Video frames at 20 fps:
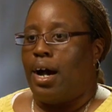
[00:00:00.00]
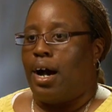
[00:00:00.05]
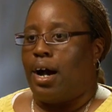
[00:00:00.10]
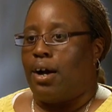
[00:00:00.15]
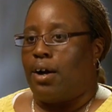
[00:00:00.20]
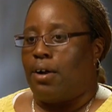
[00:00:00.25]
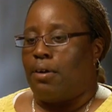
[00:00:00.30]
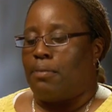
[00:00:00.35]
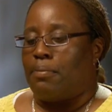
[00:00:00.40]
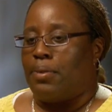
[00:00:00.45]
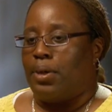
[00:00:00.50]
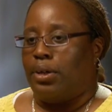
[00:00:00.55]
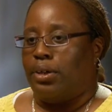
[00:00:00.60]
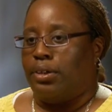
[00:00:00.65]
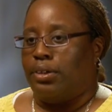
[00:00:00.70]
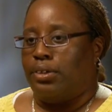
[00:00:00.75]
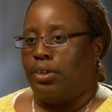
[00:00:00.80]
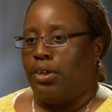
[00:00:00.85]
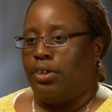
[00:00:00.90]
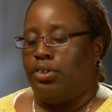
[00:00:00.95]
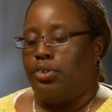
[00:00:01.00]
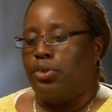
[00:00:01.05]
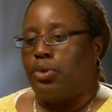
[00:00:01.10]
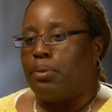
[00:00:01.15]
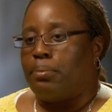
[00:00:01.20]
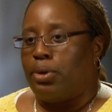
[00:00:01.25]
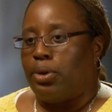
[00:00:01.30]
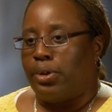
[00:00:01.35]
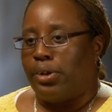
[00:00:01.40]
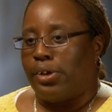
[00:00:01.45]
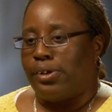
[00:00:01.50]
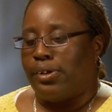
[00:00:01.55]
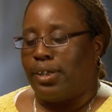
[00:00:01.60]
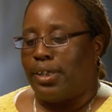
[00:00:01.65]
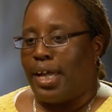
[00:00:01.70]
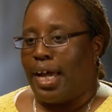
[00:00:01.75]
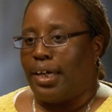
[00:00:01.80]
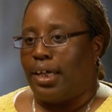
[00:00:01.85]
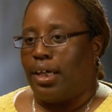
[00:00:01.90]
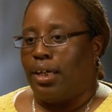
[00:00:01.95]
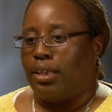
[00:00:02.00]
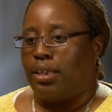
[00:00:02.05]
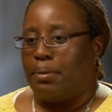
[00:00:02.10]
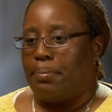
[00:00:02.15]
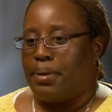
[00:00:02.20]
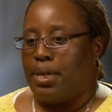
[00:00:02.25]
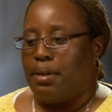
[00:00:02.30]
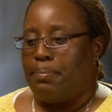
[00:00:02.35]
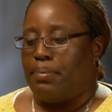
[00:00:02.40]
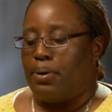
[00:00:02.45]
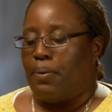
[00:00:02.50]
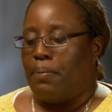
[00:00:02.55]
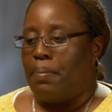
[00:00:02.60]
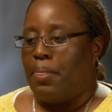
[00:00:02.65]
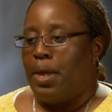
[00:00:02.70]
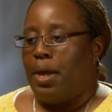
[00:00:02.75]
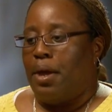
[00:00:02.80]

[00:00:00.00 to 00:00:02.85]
a normal girl like other people.